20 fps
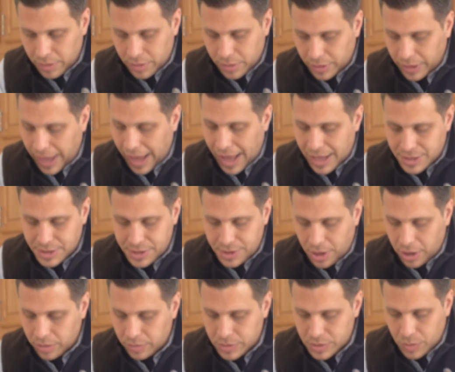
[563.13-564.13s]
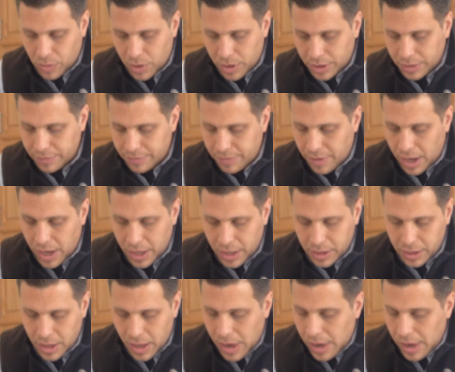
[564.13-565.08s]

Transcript: The gas start was working fine.